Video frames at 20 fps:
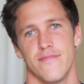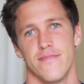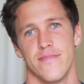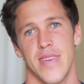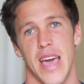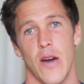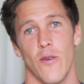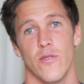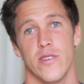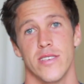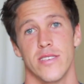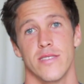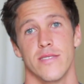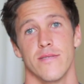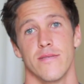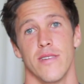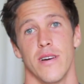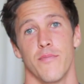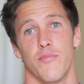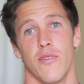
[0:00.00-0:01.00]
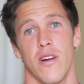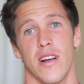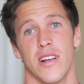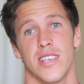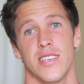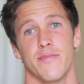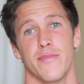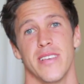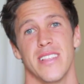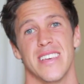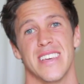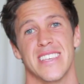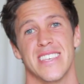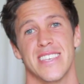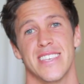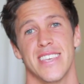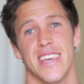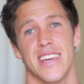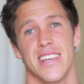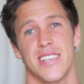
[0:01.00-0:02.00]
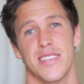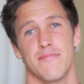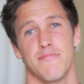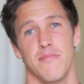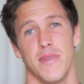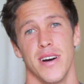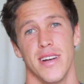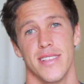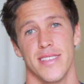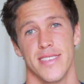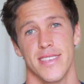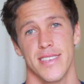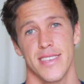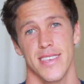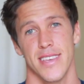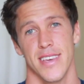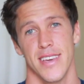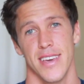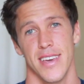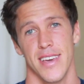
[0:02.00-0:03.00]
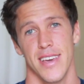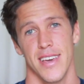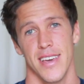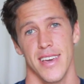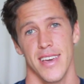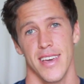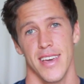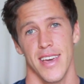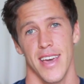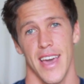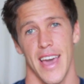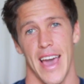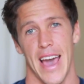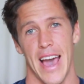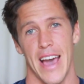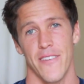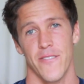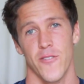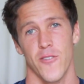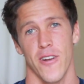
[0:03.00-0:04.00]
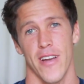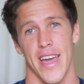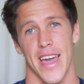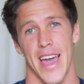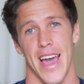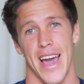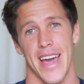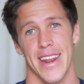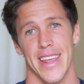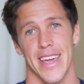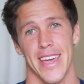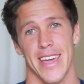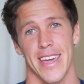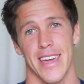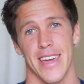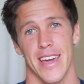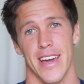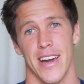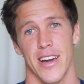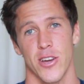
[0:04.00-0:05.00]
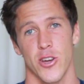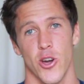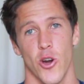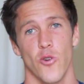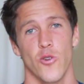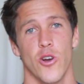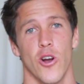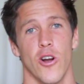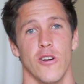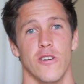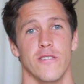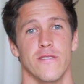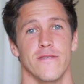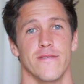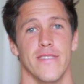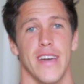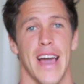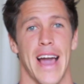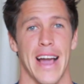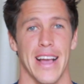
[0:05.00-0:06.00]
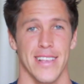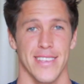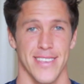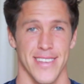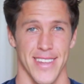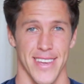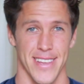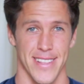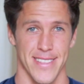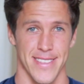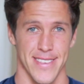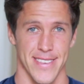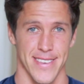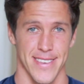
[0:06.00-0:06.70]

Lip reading: That was approximately 6 months after I had a go-kart accident.